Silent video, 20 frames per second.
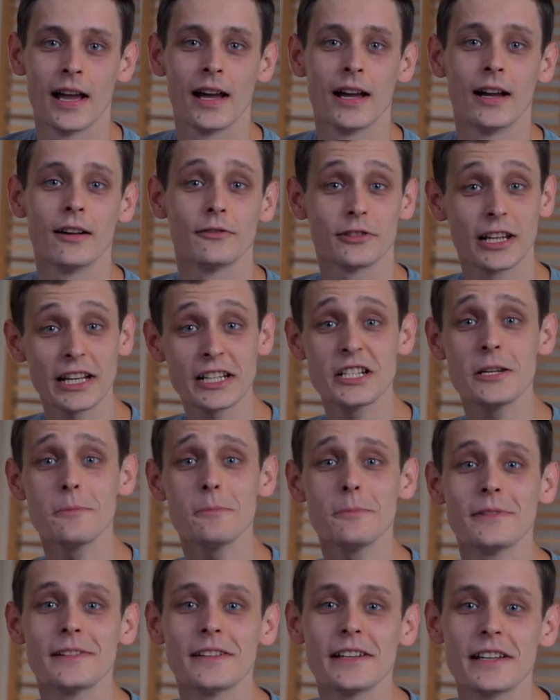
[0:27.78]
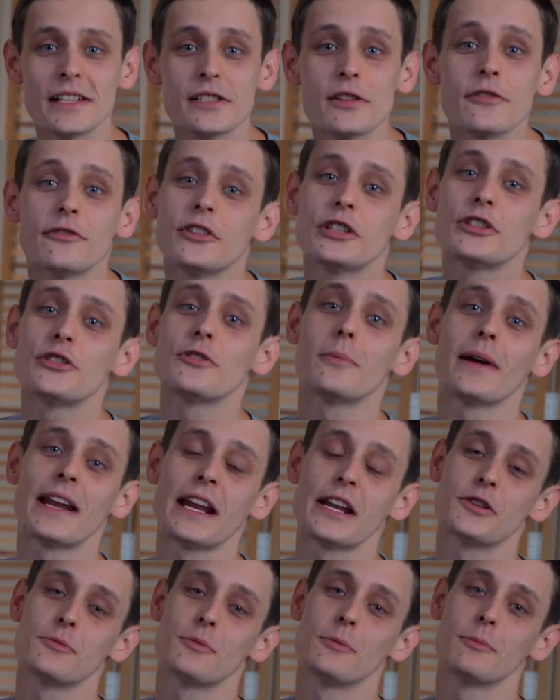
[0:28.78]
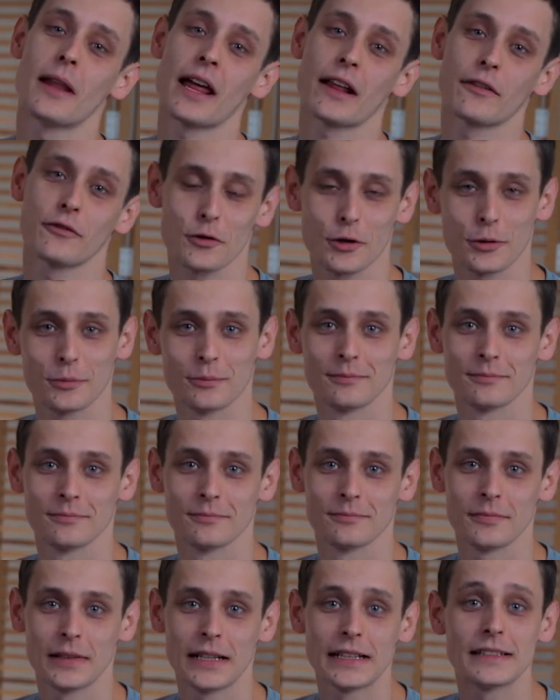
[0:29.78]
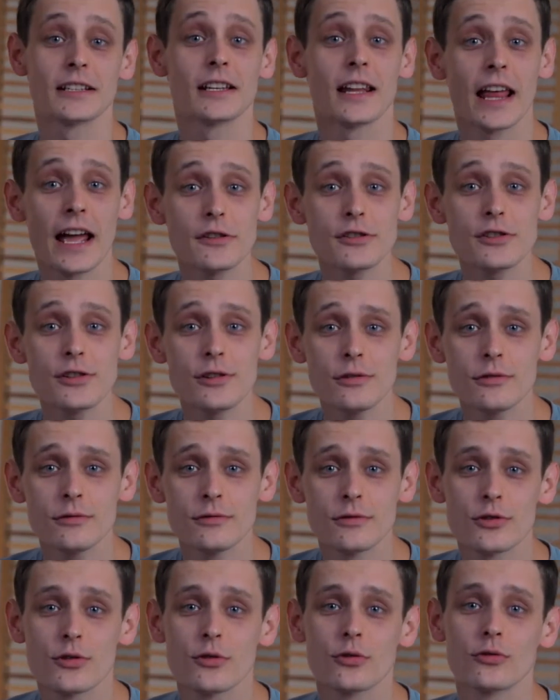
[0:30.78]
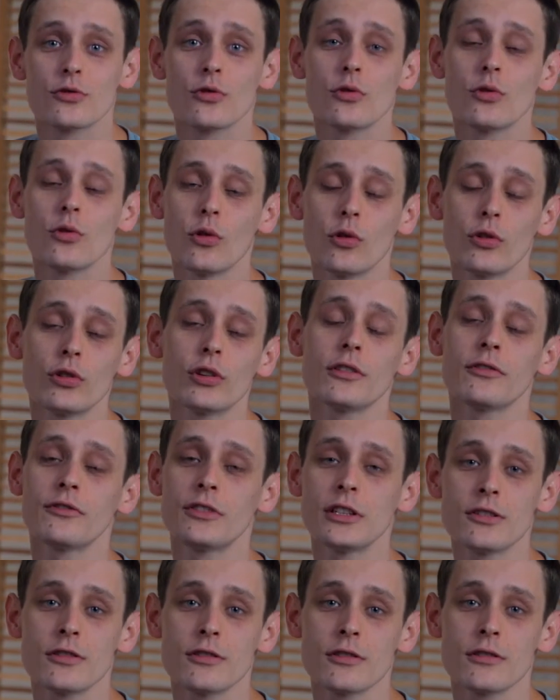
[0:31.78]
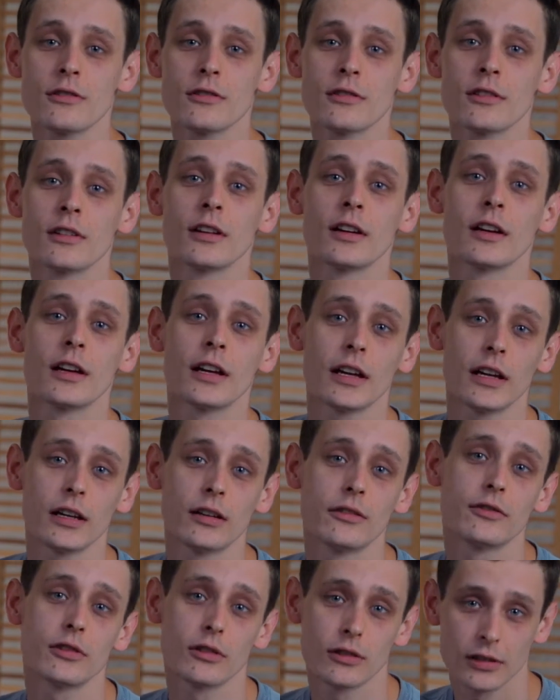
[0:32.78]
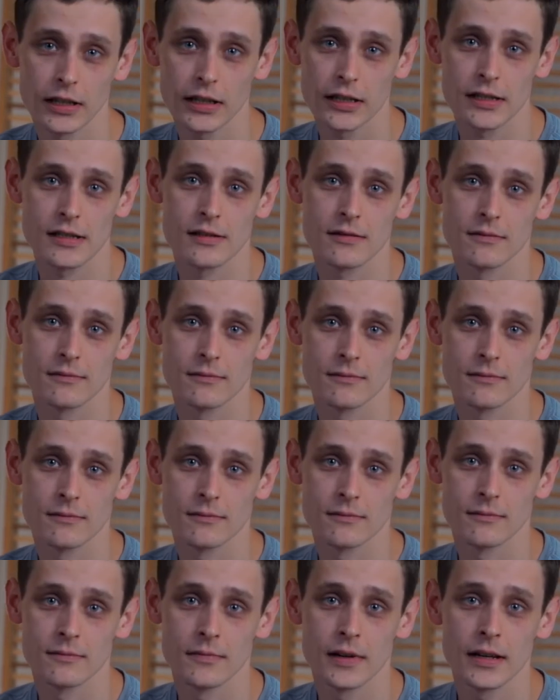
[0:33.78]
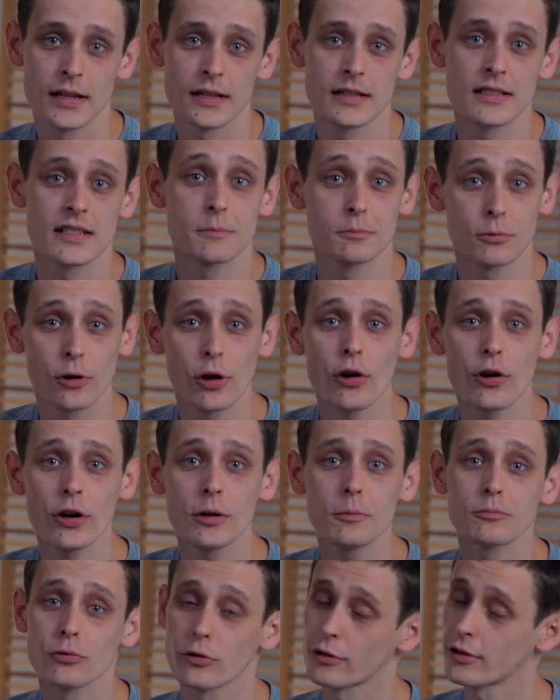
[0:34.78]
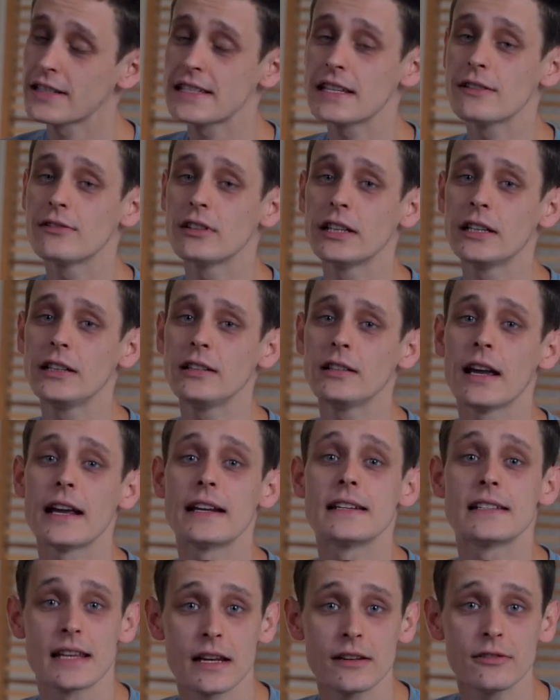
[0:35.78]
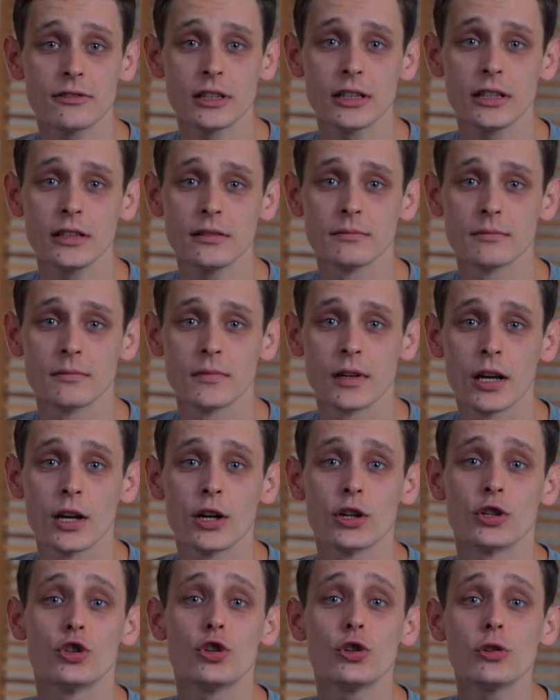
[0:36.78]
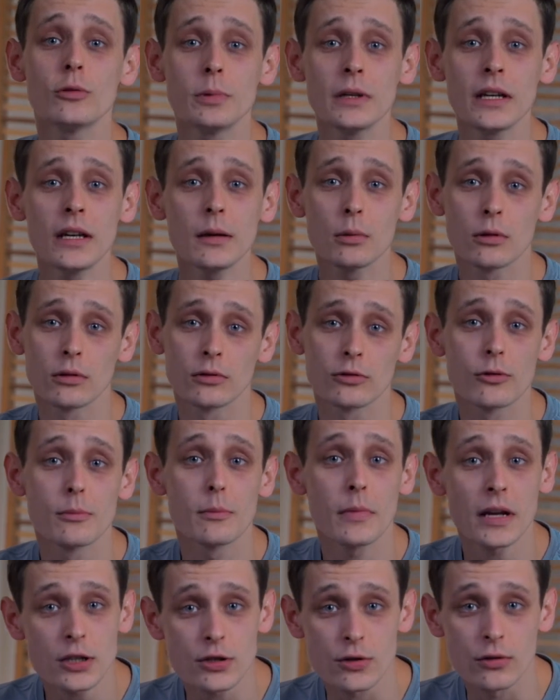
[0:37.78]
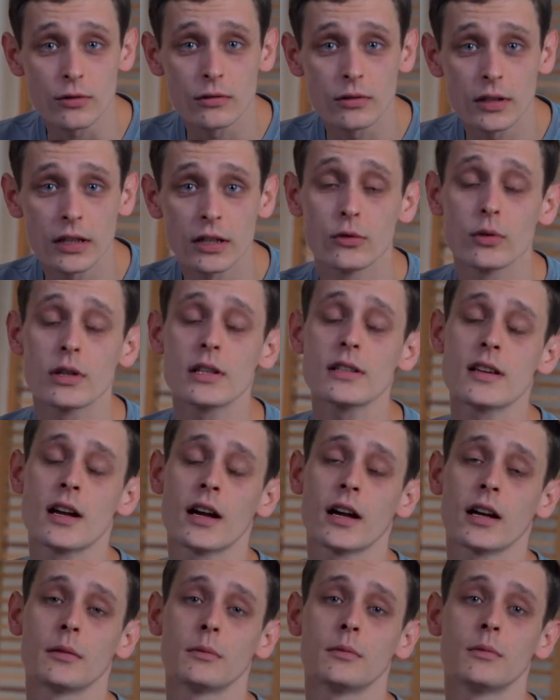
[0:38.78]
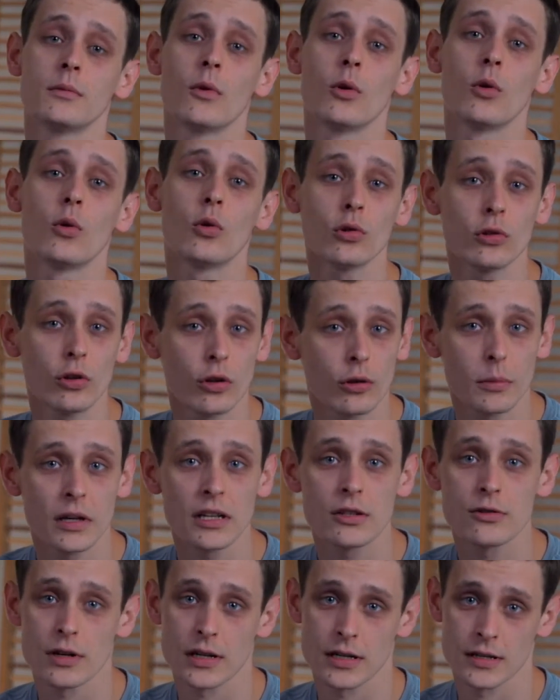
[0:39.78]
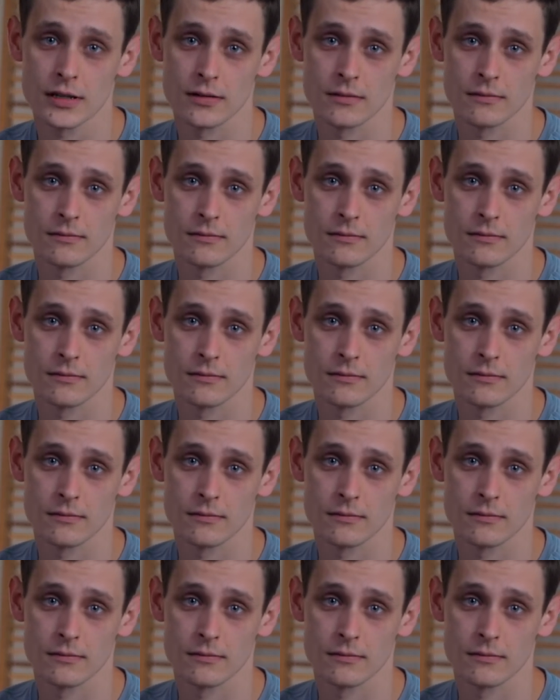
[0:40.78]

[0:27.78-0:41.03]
Flagship is a feature management platform. It allows you to control all your features in a few clicks. Deploy progressively and safely, you'll be able to measure in real time all your metrics.